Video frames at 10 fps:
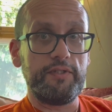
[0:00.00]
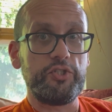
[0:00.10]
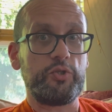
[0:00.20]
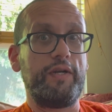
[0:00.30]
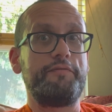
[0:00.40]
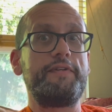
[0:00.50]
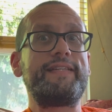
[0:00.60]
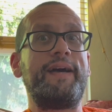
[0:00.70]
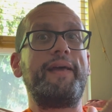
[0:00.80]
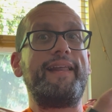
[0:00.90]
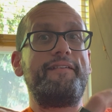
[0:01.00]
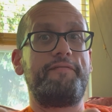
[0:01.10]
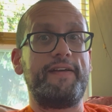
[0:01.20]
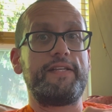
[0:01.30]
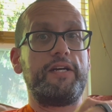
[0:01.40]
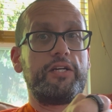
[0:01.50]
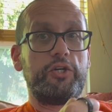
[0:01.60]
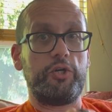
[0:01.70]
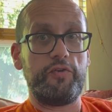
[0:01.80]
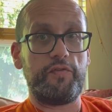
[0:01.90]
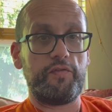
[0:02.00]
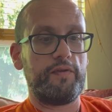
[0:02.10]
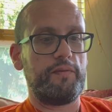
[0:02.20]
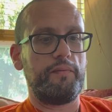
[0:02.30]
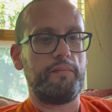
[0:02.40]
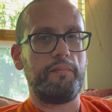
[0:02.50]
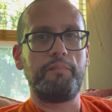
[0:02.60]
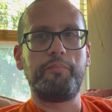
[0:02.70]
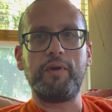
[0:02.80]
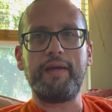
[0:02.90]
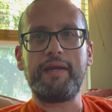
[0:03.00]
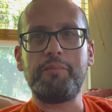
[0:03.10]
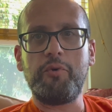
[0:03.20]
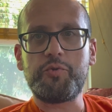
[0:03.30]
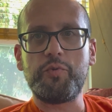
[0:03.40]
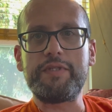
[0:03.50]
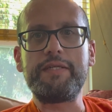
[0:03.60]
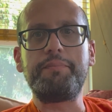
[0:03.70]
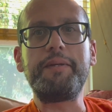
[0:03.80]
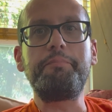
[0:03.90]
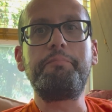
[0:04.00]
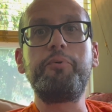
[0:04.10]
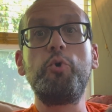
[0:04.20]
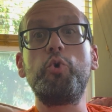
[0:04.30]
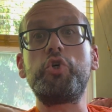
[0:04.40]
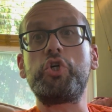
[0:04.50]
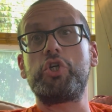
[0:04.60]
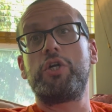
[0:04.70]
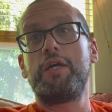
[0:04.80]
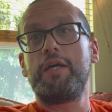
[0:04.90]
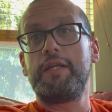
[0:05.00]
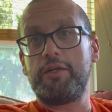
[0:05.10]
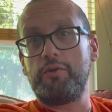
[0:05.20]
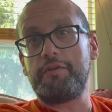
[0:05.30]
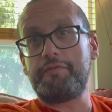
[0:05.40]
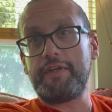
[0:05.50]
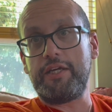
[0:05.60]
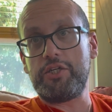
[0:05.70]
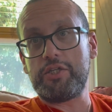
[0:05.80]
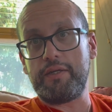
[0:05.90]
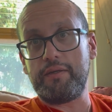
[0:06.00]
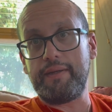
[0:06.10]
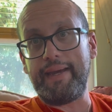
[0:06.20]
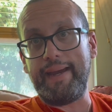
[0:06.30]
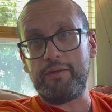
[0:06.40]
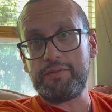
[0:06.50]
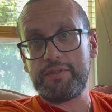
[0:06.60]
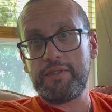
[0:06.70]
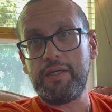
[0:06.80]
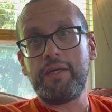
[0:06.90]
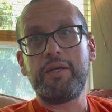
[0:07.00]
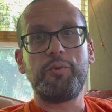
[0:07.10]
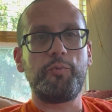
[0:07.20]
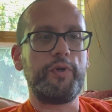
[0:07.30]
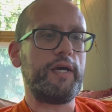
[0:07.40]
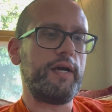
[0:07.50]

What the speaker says: So every time that event occurs, Book Like a Boss will simply push the notification out with